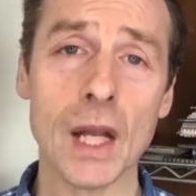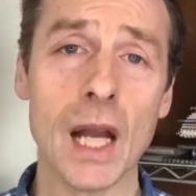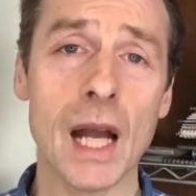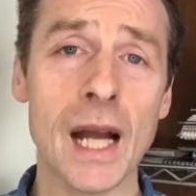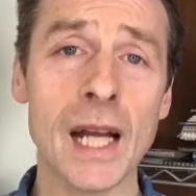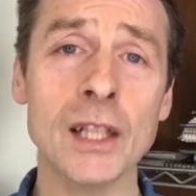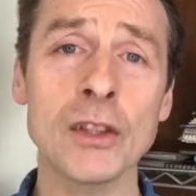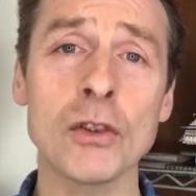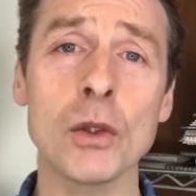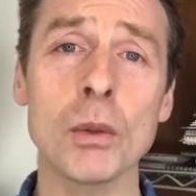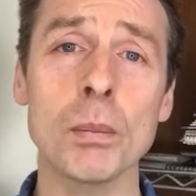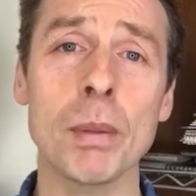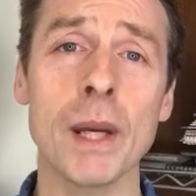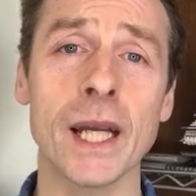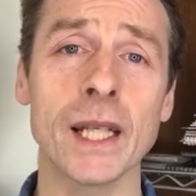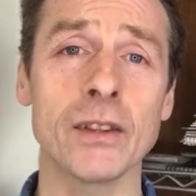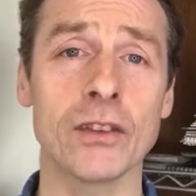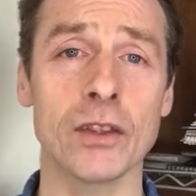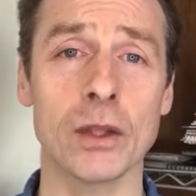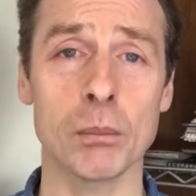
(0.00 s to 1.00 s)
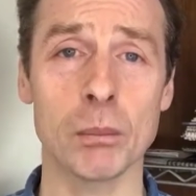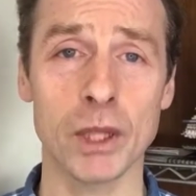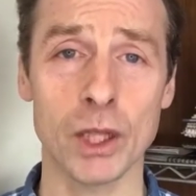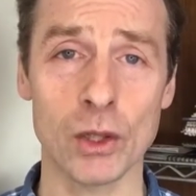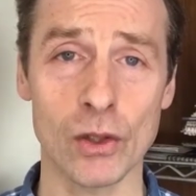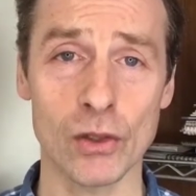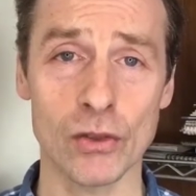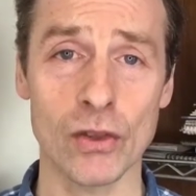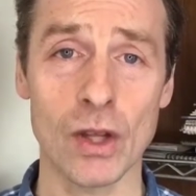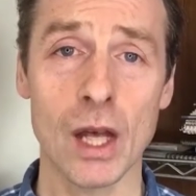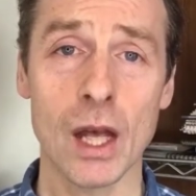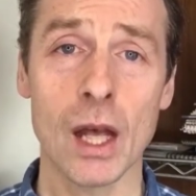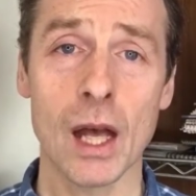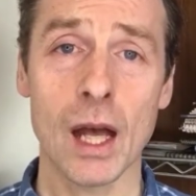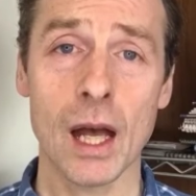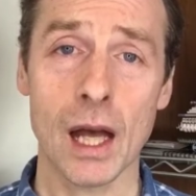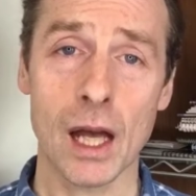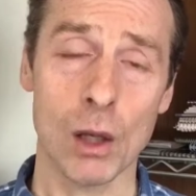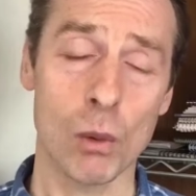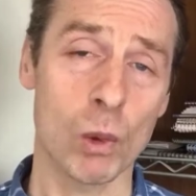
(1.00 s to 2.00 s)
I do painting because
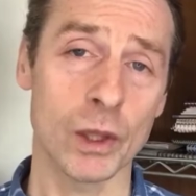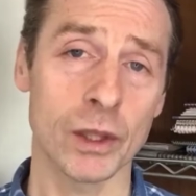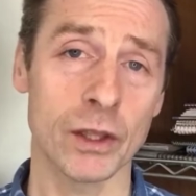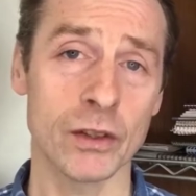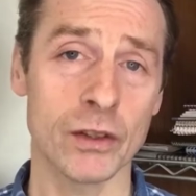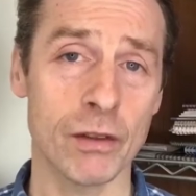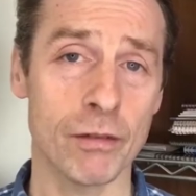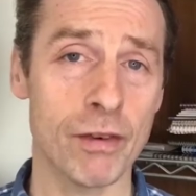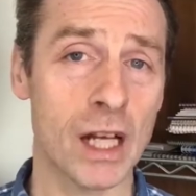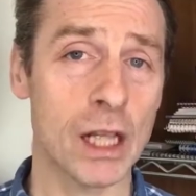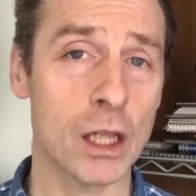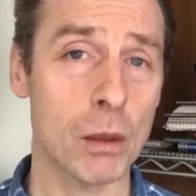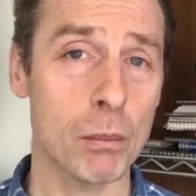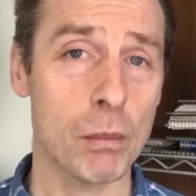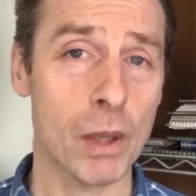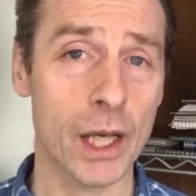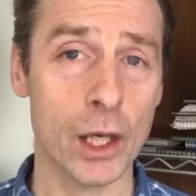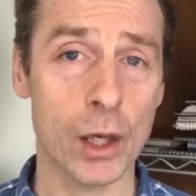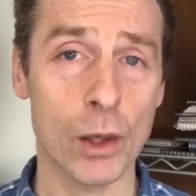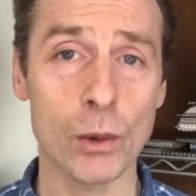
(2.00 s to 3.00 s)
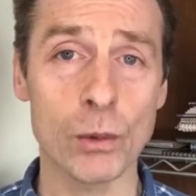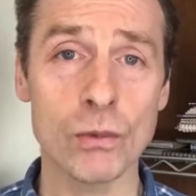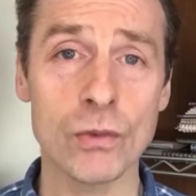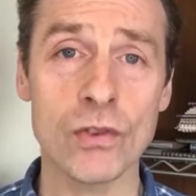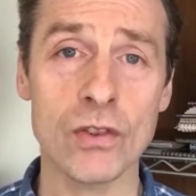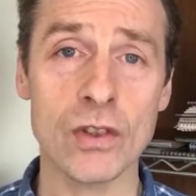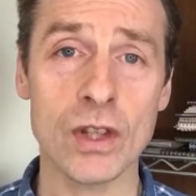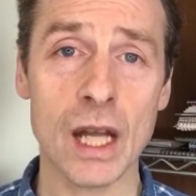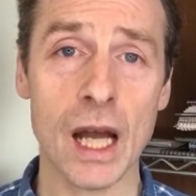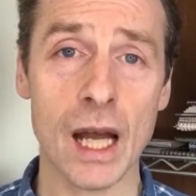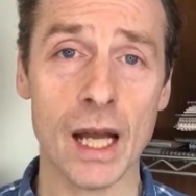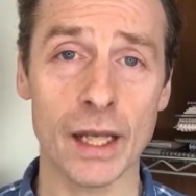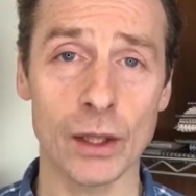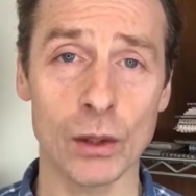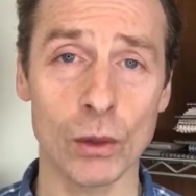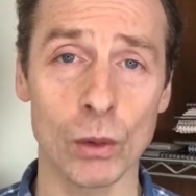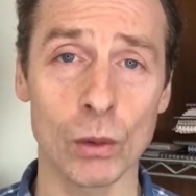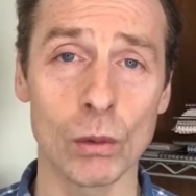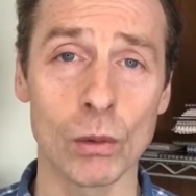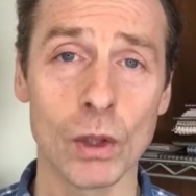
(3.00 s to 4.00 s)
I want to develop my own
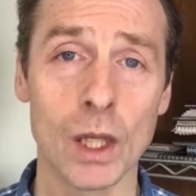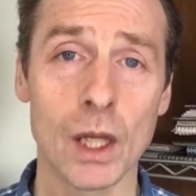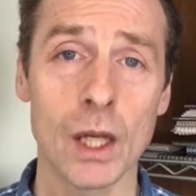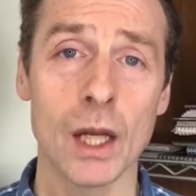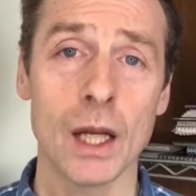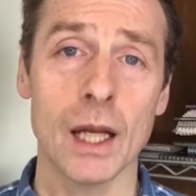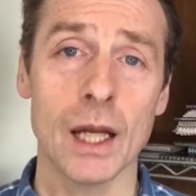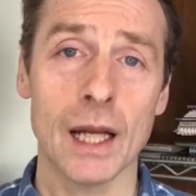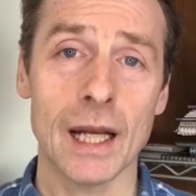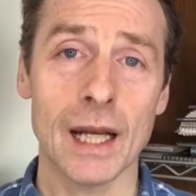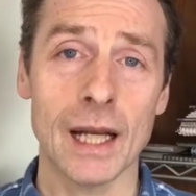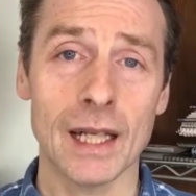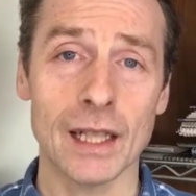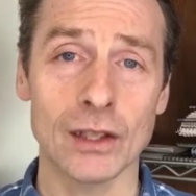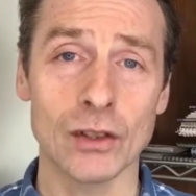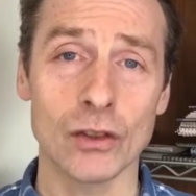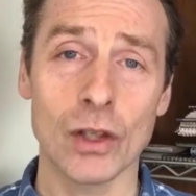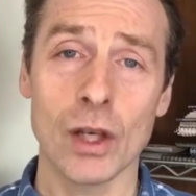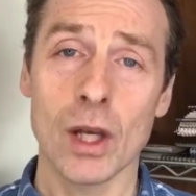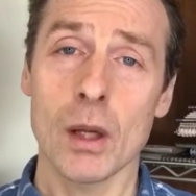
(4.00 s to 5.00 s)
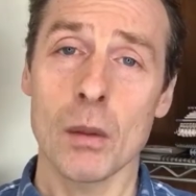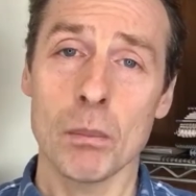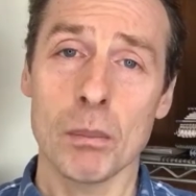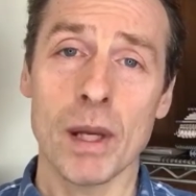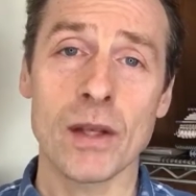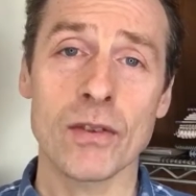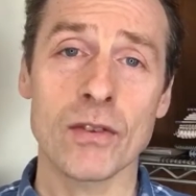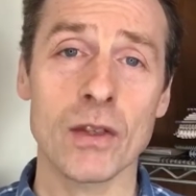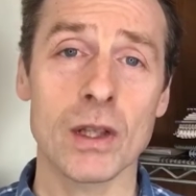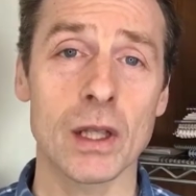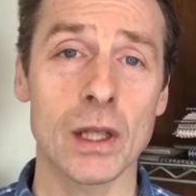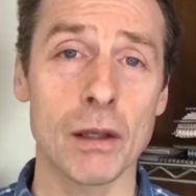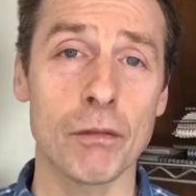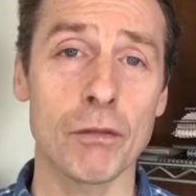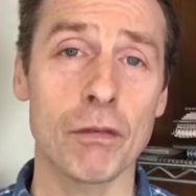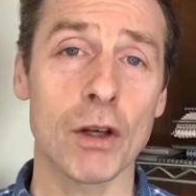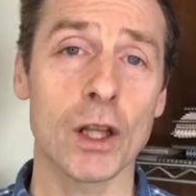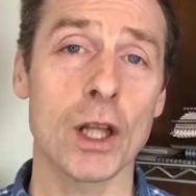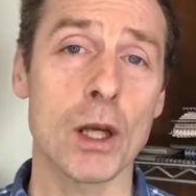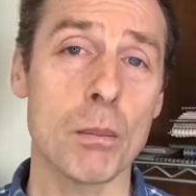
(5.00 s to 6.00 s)
style and basically
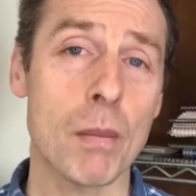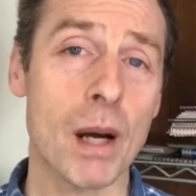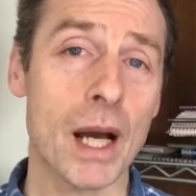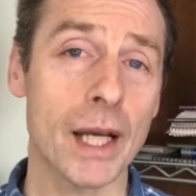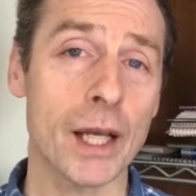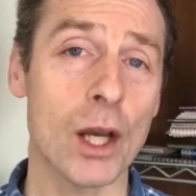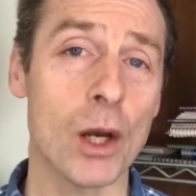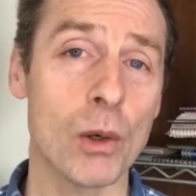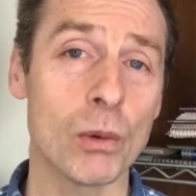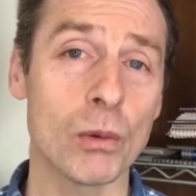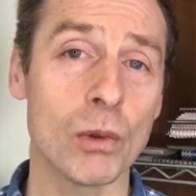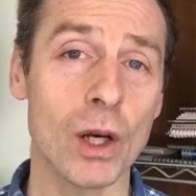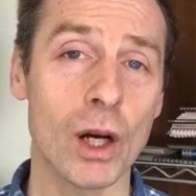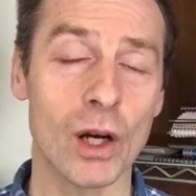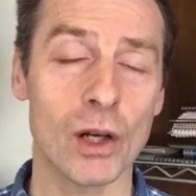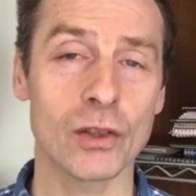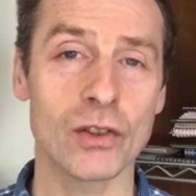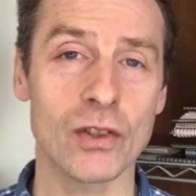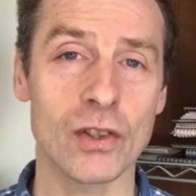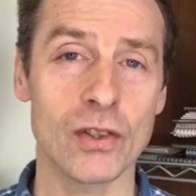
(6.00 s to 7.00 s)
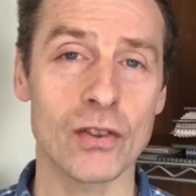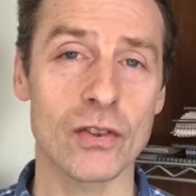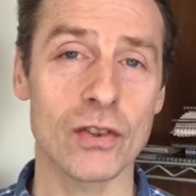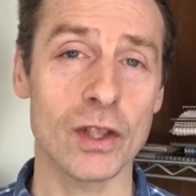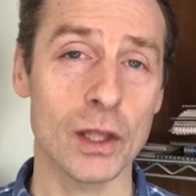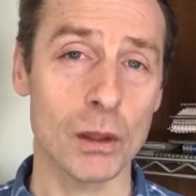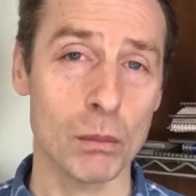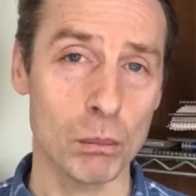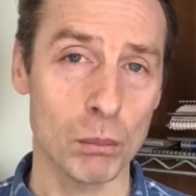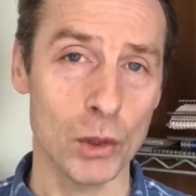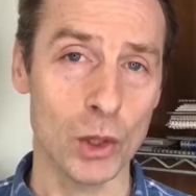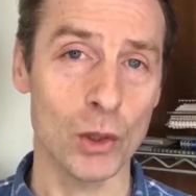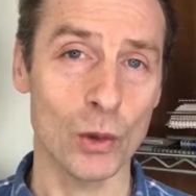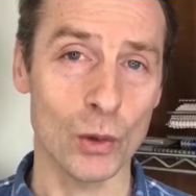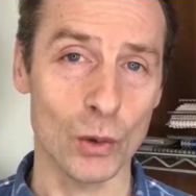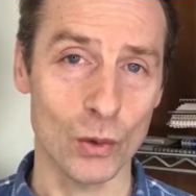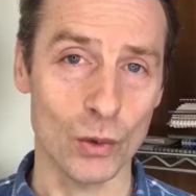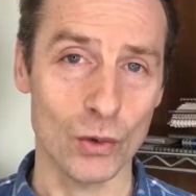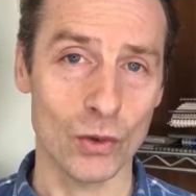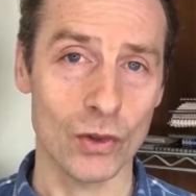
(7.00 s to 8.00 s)
follow my own artistic
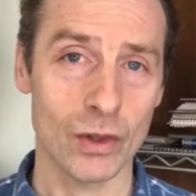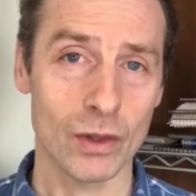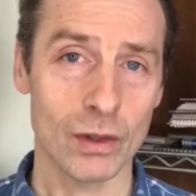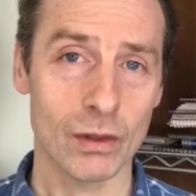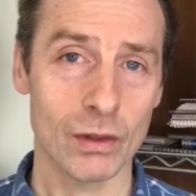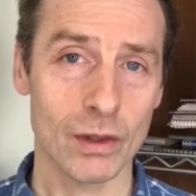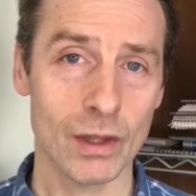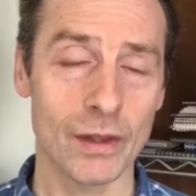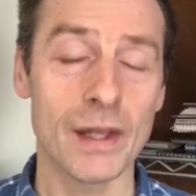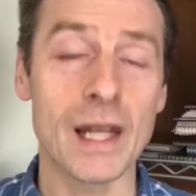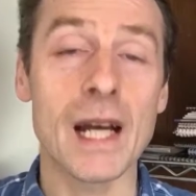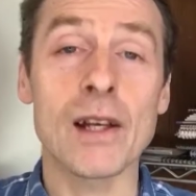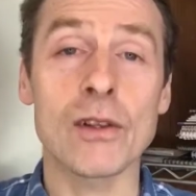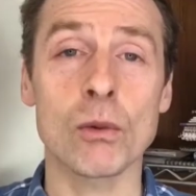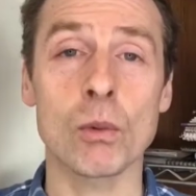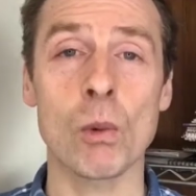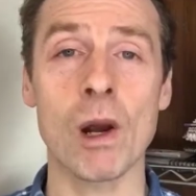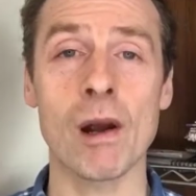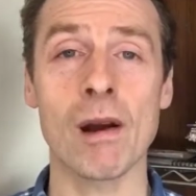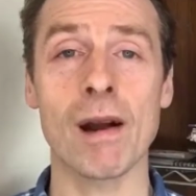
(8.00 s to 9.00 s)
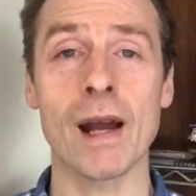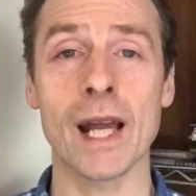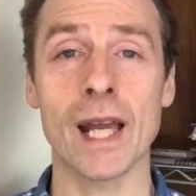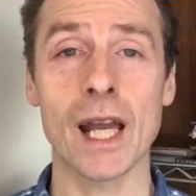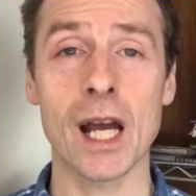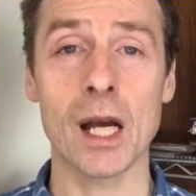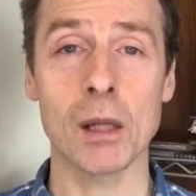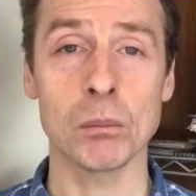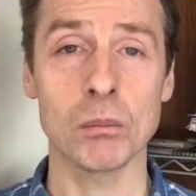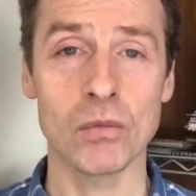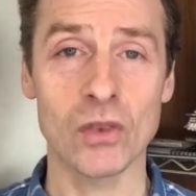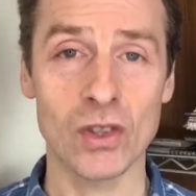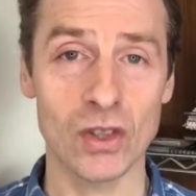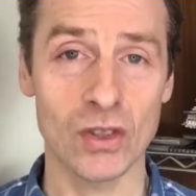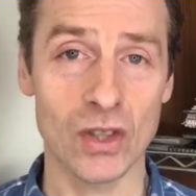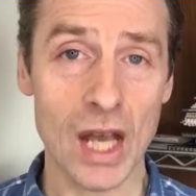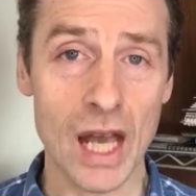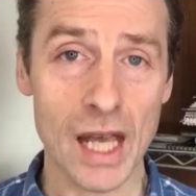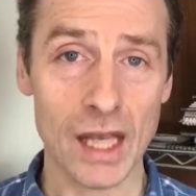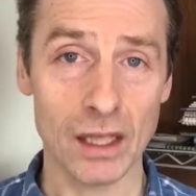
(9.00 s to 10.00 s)
muse. And that's where I am
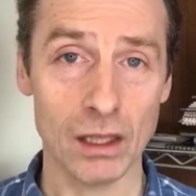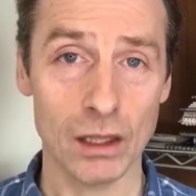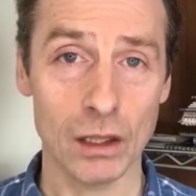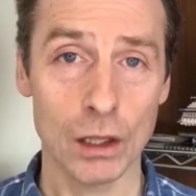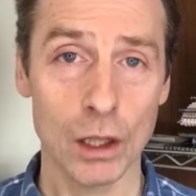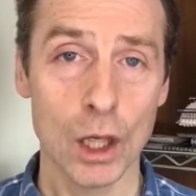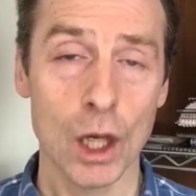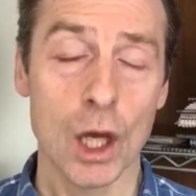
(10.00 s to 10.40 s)
today.